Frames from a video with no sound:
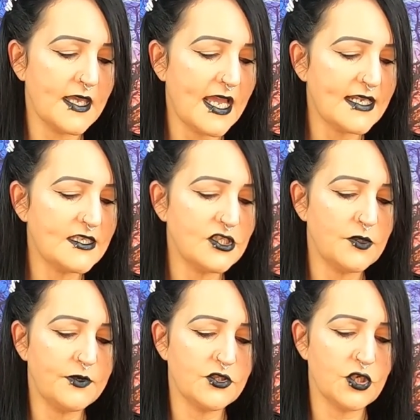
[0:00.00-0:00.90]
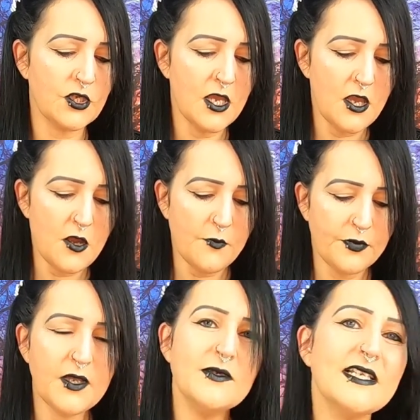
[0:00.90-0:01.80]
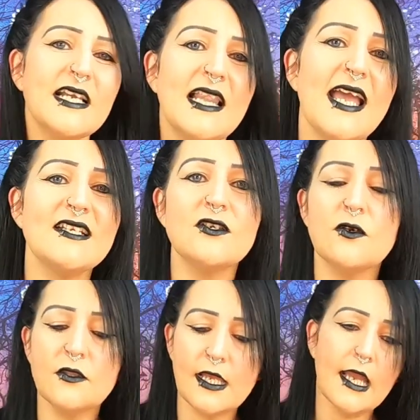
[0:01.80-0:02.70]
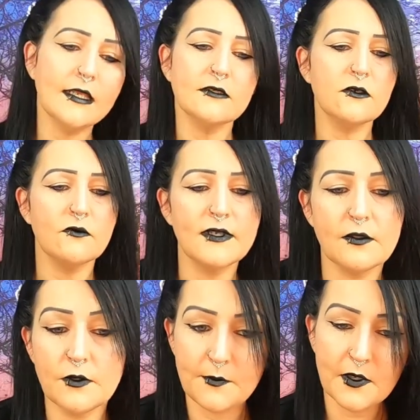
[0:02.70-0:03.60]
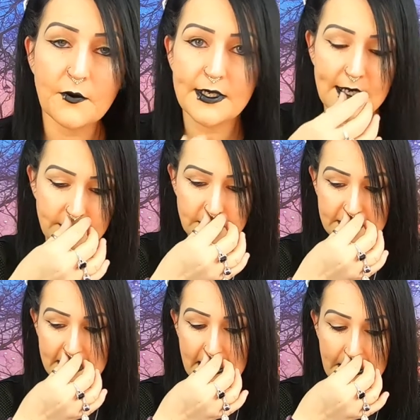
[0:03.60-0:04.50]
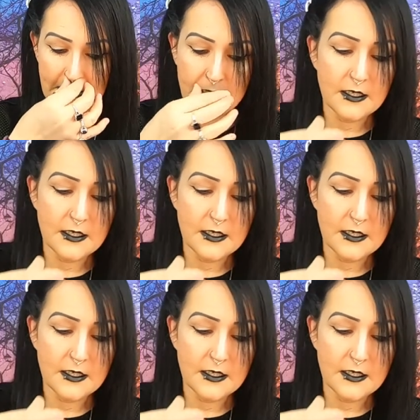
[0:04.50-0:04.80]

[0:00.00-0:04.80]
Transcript: They had it in Superdrug, but it was a collect only and I don't really want to be going out just yet.